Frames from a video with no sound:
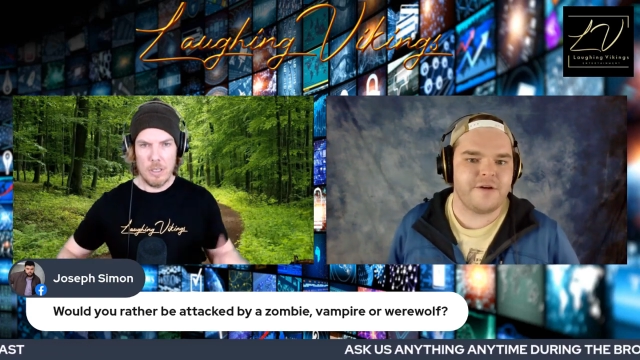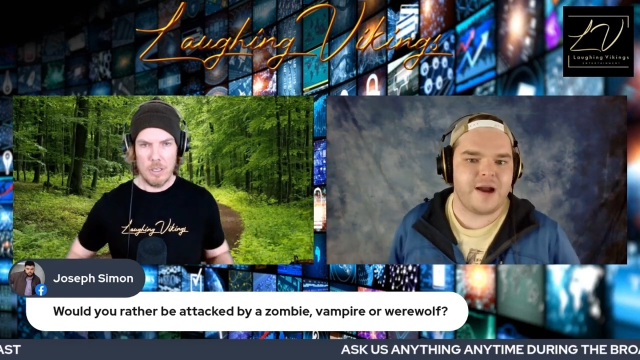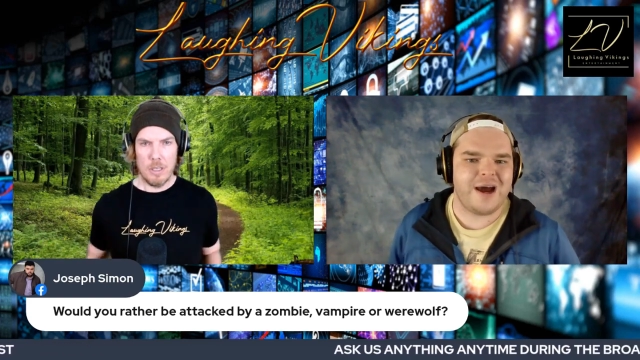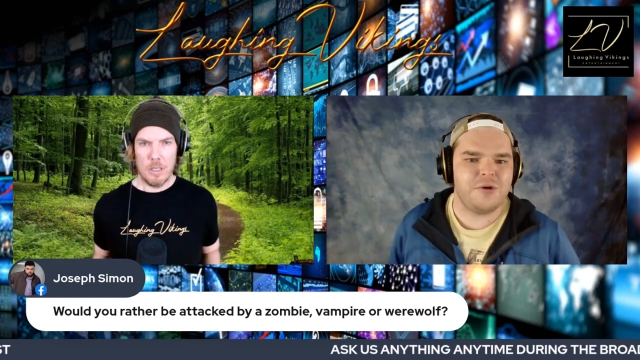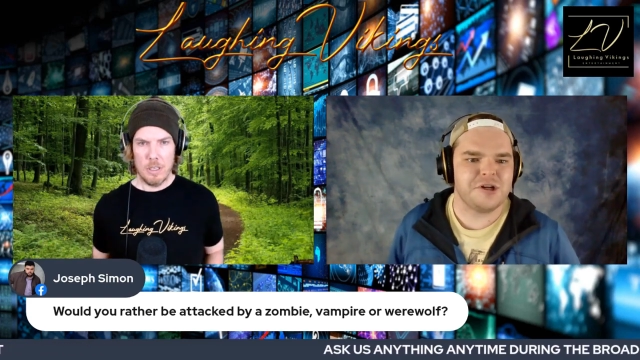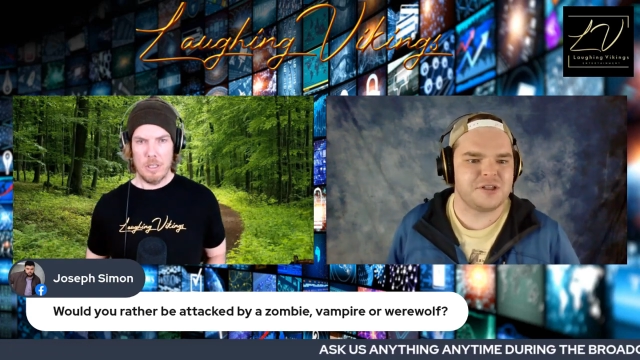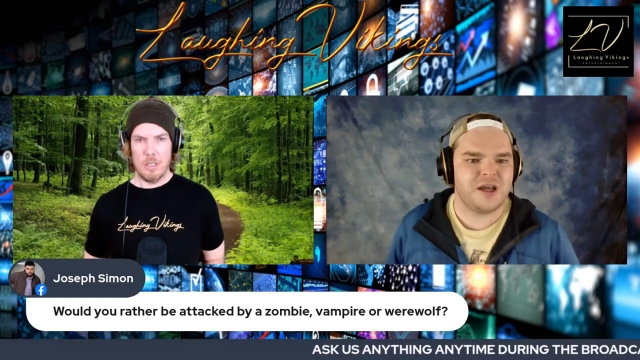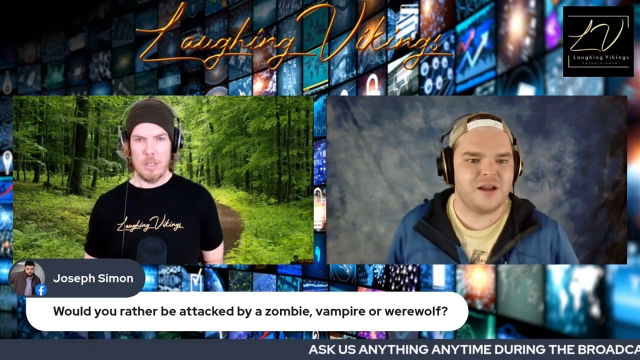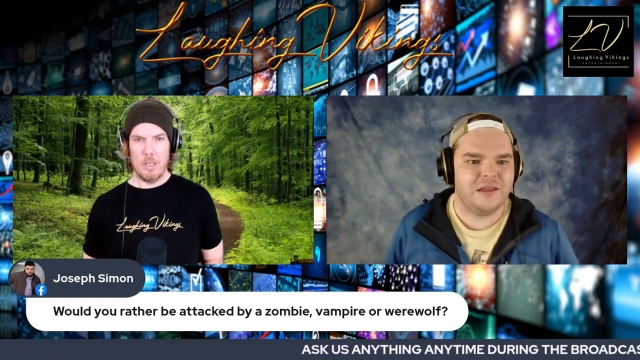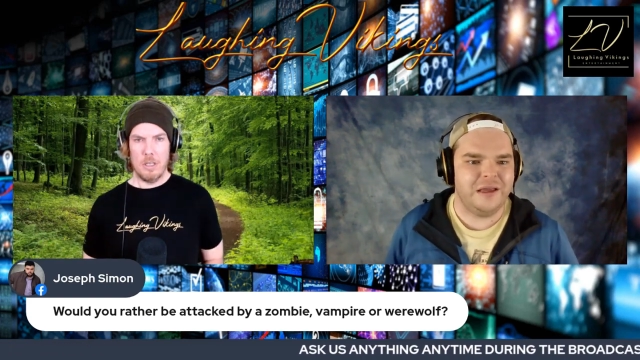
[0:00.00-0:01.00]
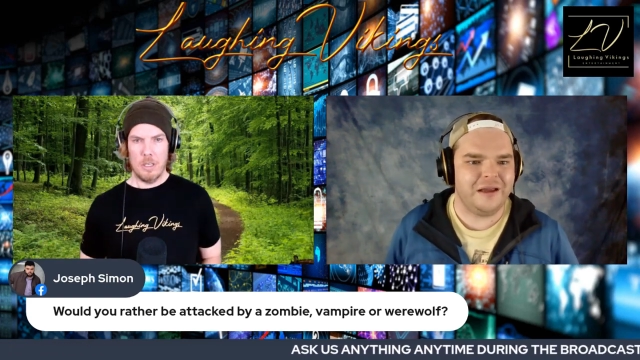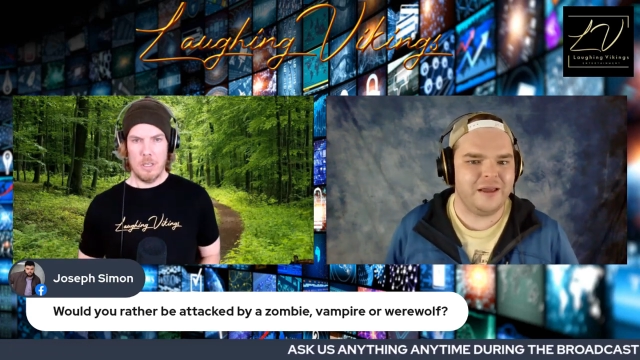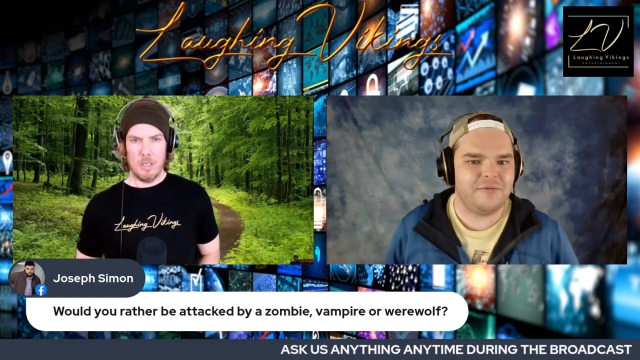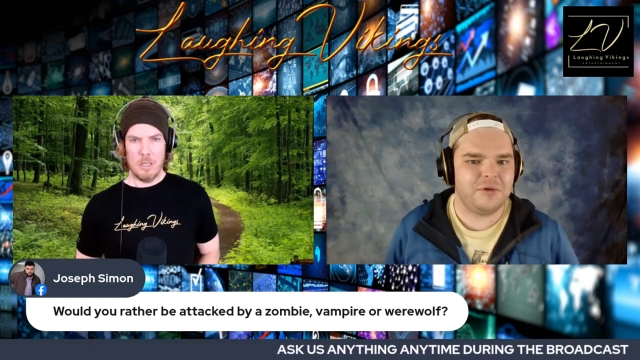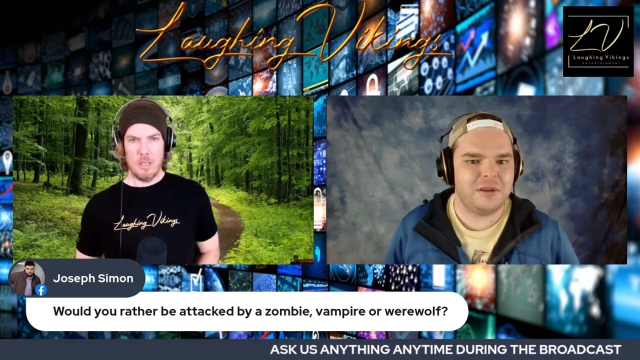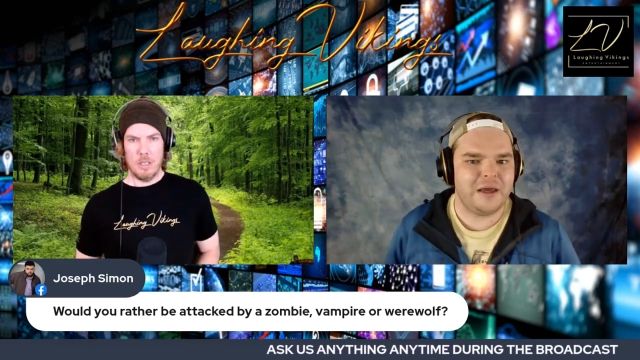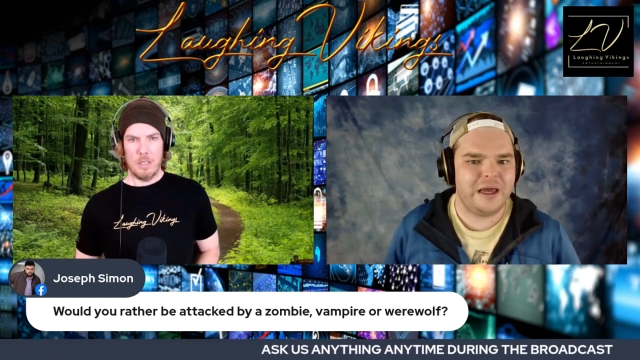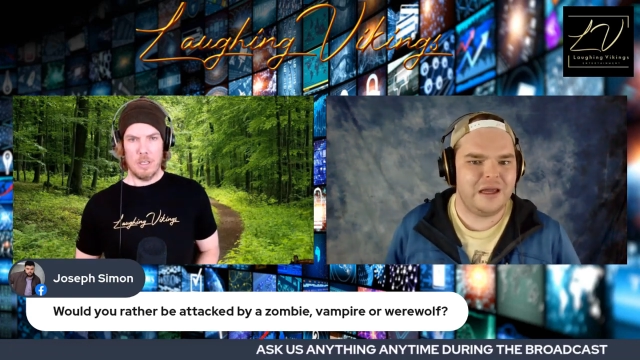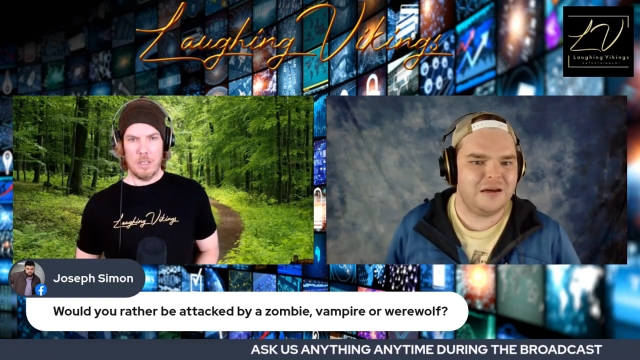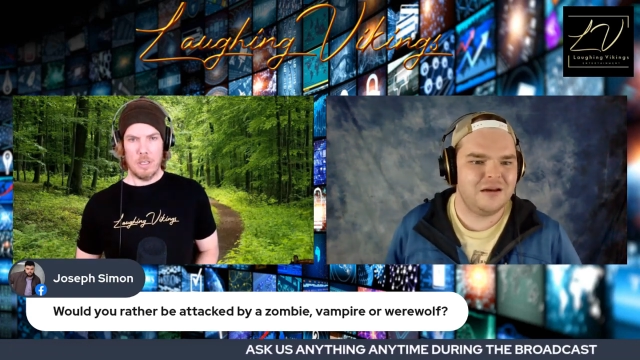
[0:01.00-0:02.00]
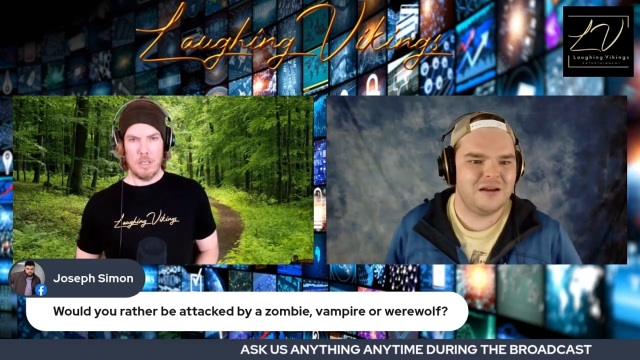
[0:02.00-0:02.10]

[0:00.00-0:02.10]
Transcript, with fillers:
Speaker 1: for hours, kind of thing. Like with that,